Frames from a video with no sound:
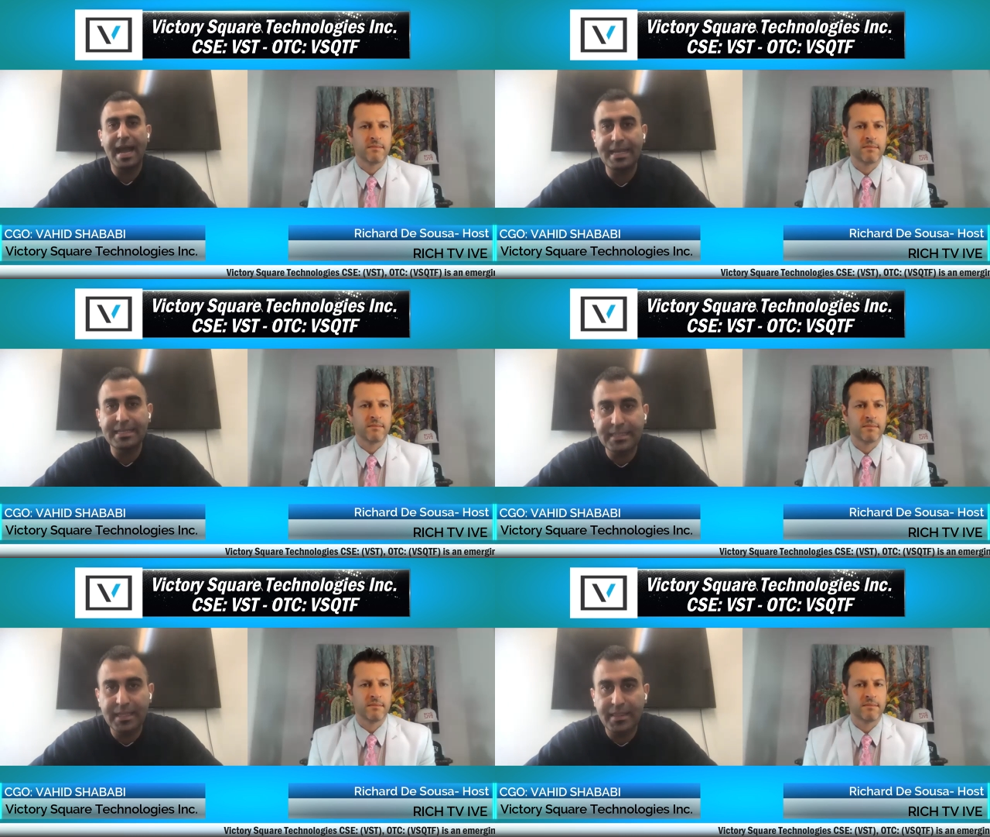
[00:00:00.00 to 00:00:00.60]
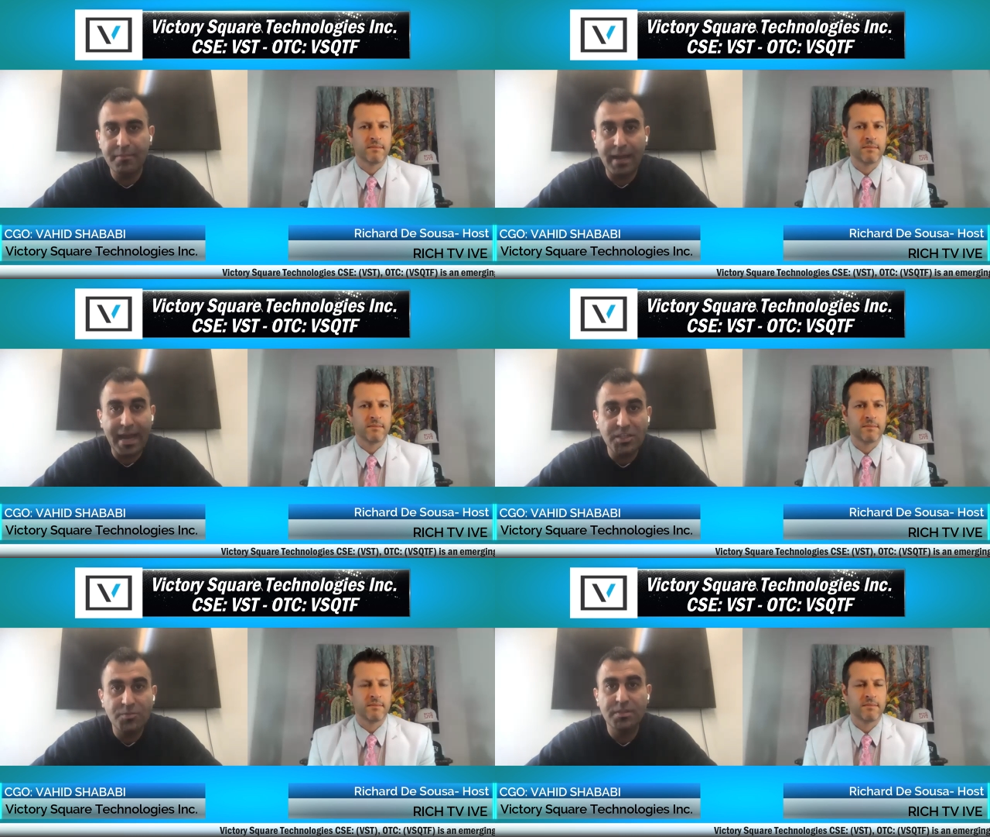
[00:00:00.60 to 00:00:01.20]
Speaker 1: and the
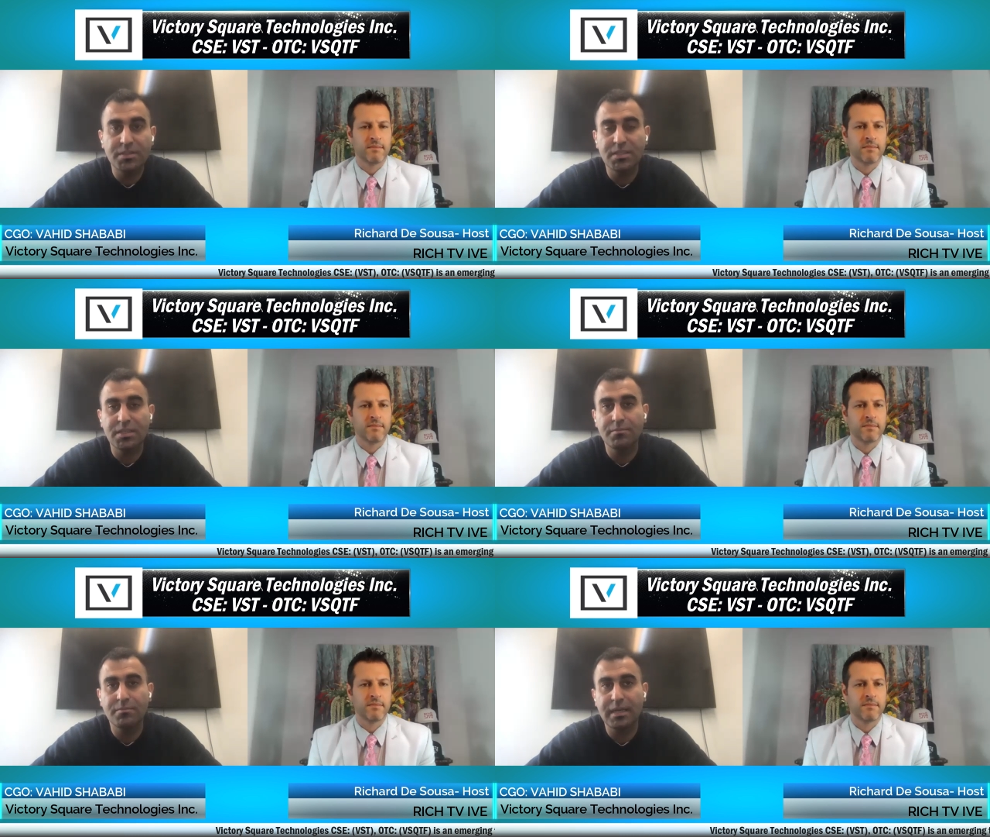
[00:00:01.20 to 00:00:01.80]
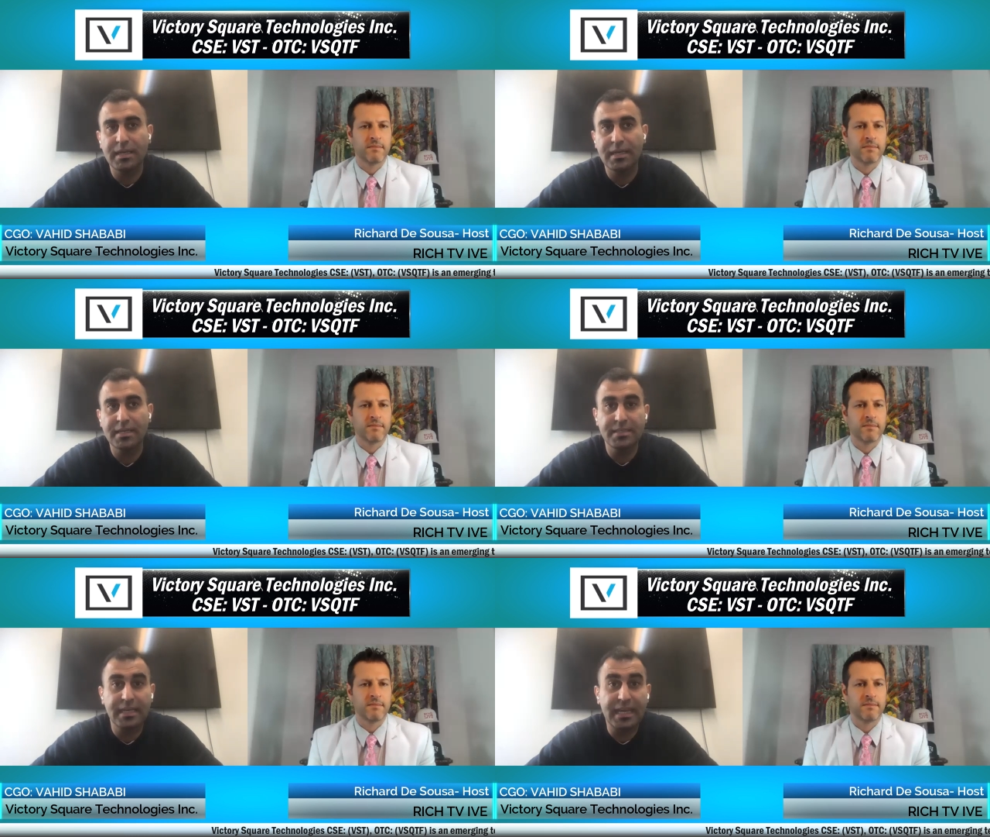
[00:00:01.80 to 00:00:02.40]
management team
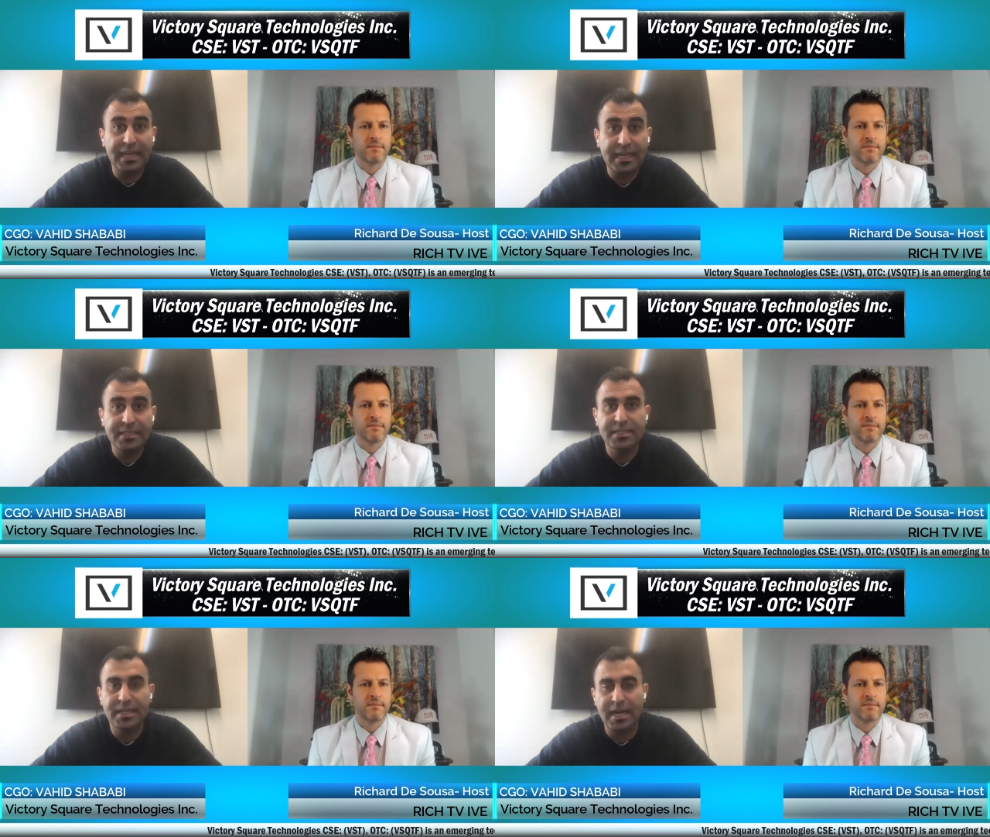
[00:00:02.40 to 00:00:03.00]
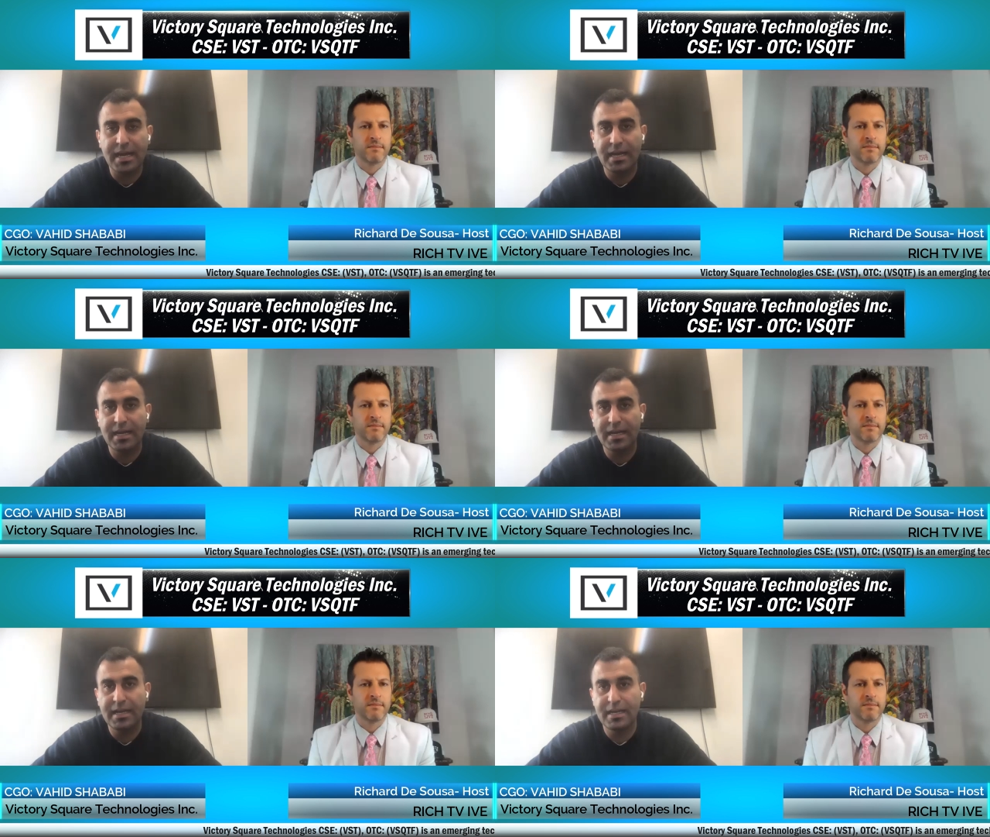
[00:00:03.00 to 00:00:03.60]
is in it.
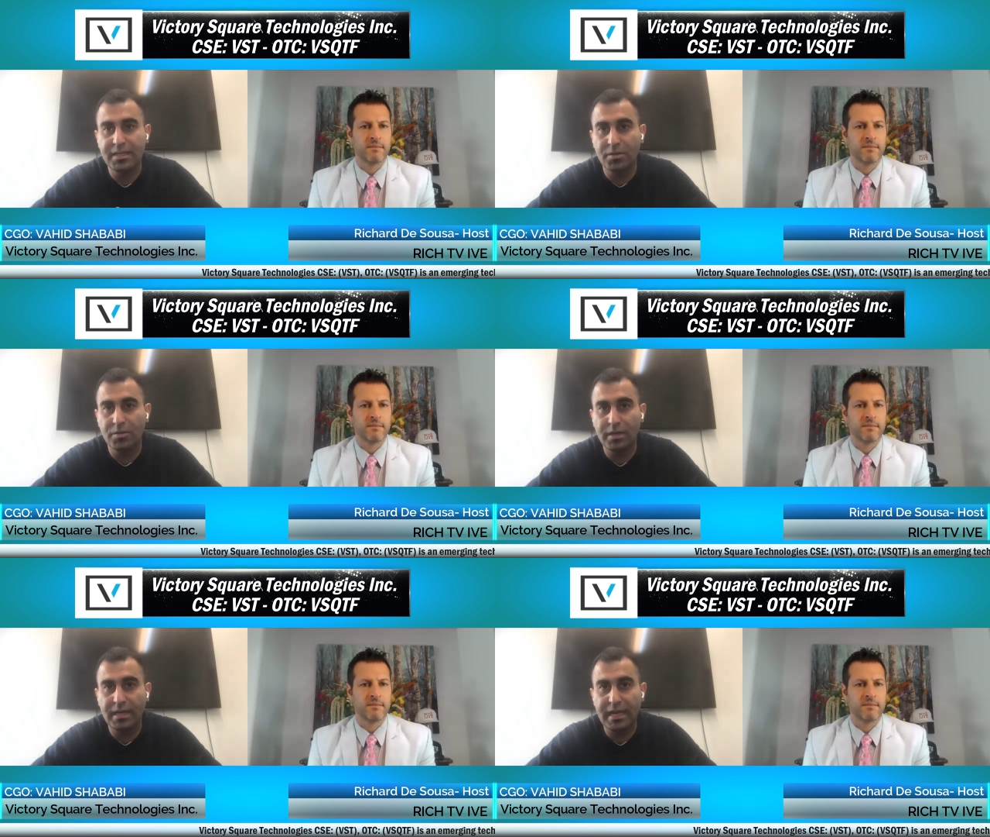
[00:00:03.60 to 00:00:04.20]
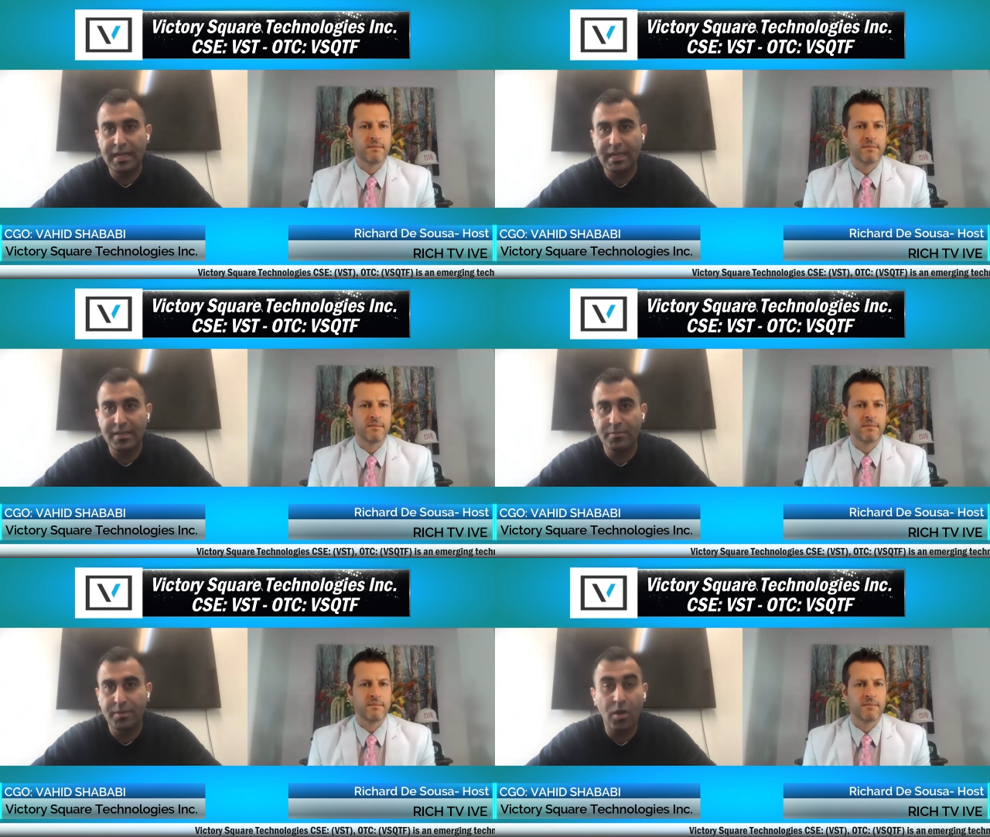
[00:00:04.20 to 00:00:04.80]

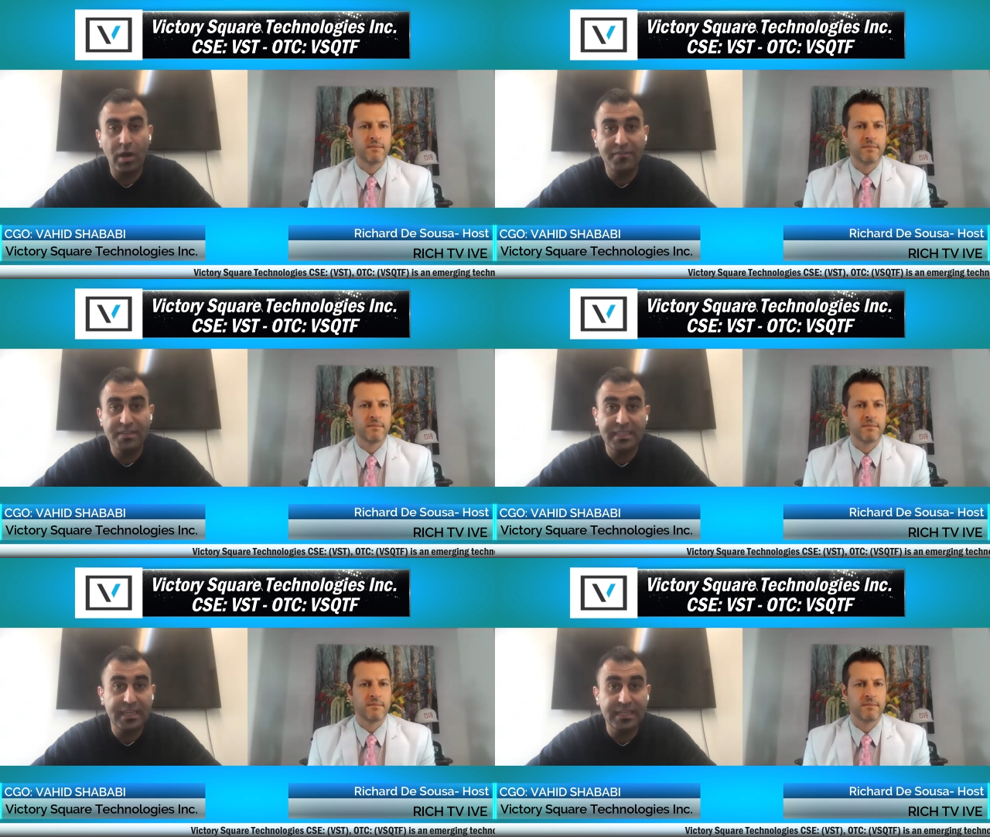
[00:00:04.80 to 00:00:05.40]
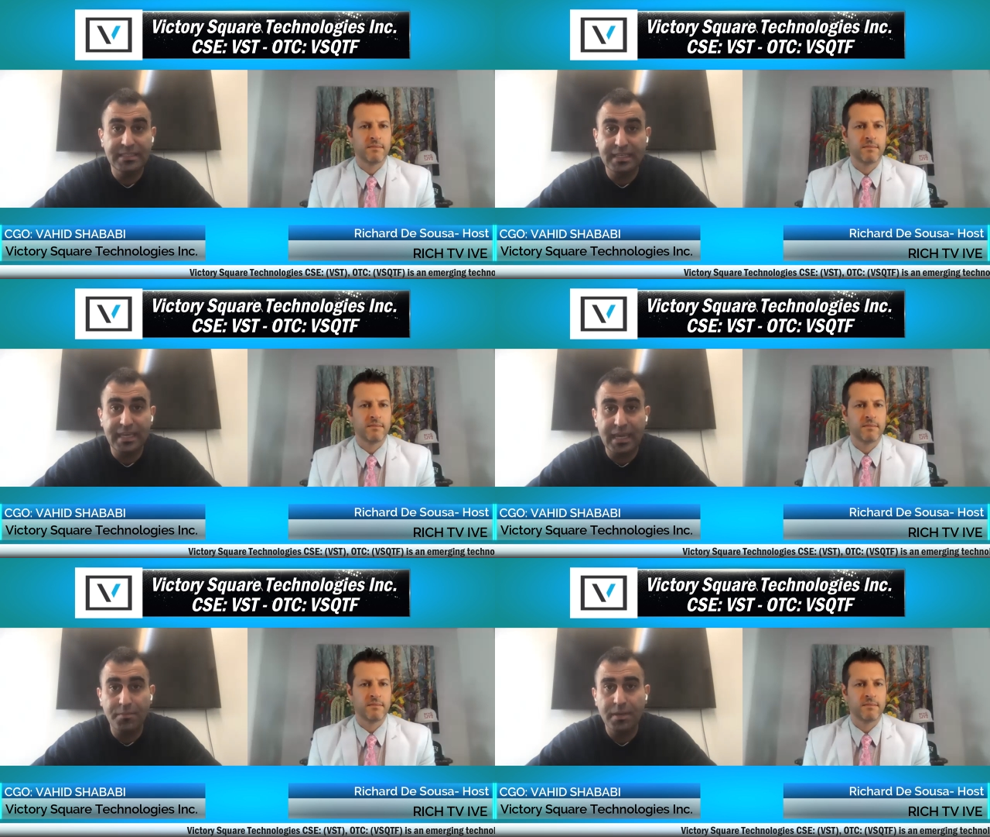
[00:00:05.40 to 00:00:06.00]
And we all have a skin in
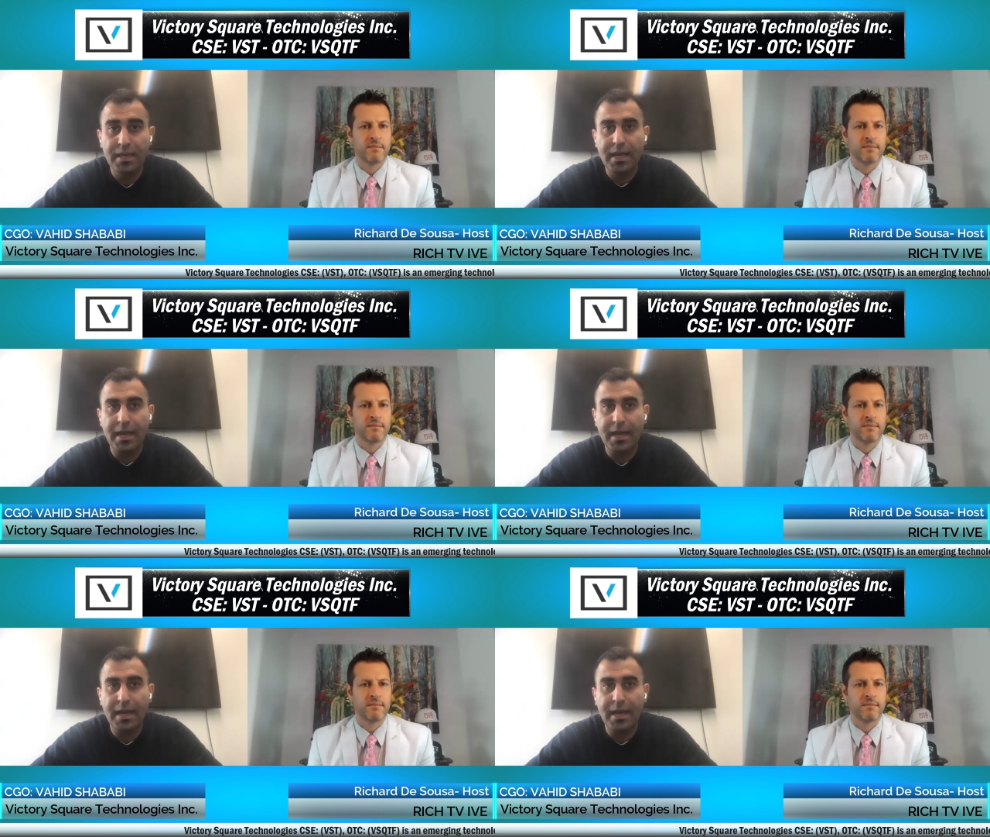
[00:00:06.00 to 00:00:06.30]
the game.